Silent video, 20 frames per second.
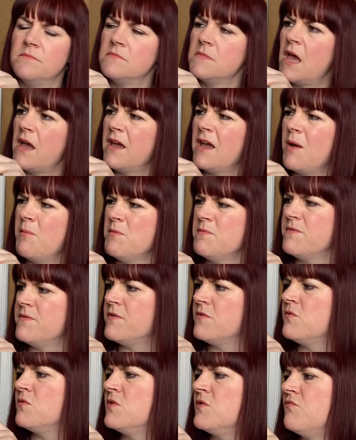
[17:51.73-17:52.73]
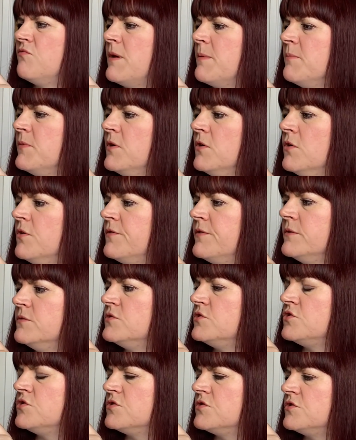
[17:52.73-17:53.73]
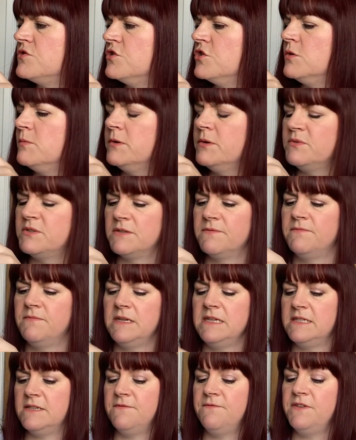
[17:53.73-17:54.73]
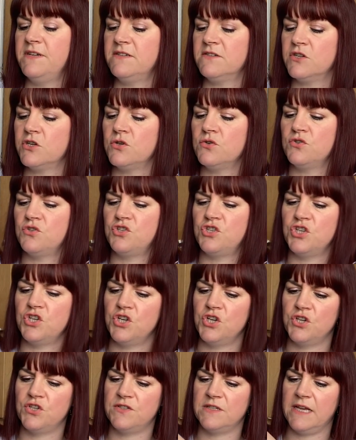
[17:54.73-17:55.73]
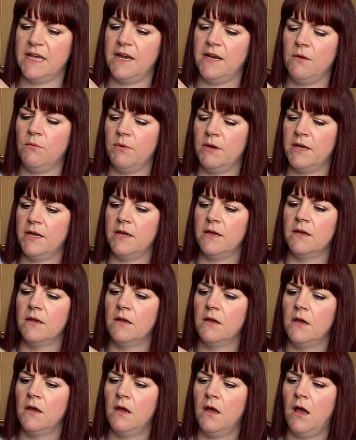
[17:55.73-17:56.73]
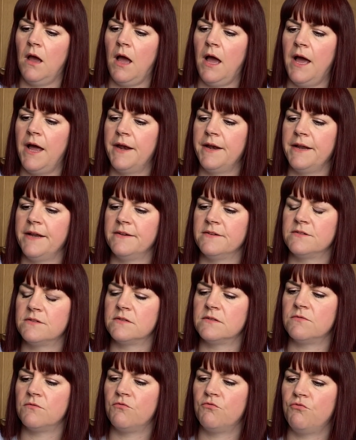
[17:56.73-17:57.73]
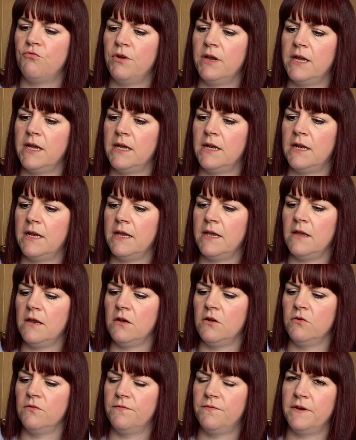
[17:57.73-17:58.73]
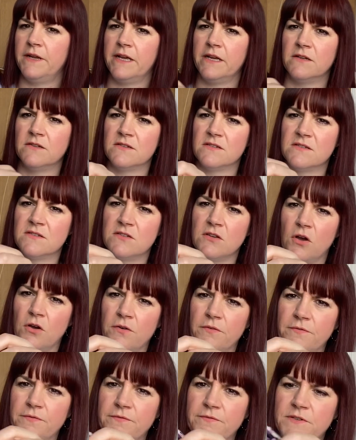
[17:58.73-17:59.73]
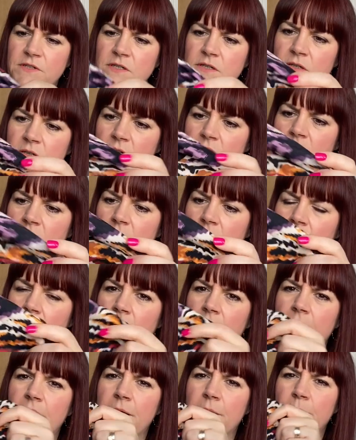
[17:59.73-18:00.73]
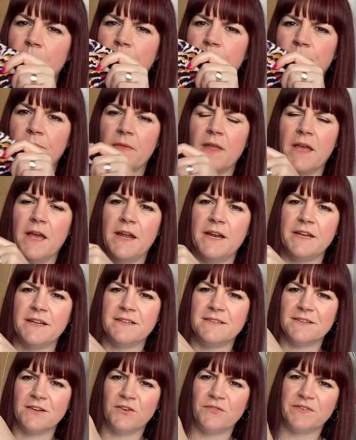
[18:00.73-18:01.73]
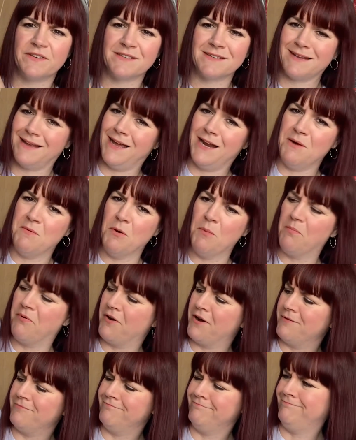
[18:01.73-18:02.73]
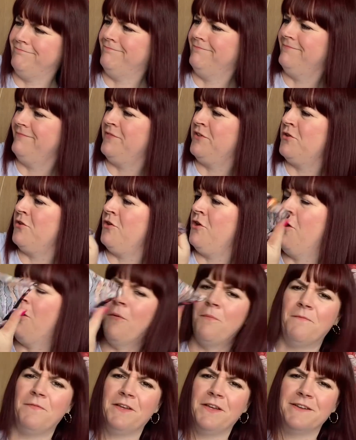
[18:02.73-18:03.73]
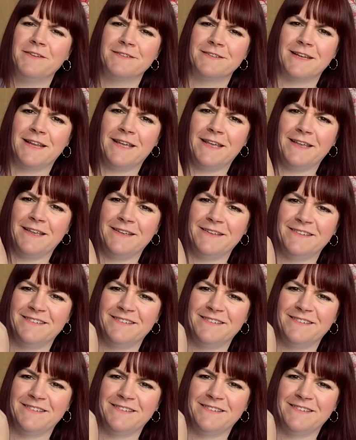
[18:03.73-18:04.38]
I can't remember if this was a remnant or if it was just normal. It's a Viscose Jersey anyway, and it's really lovely and soft. And it's obviously animal print, obviously.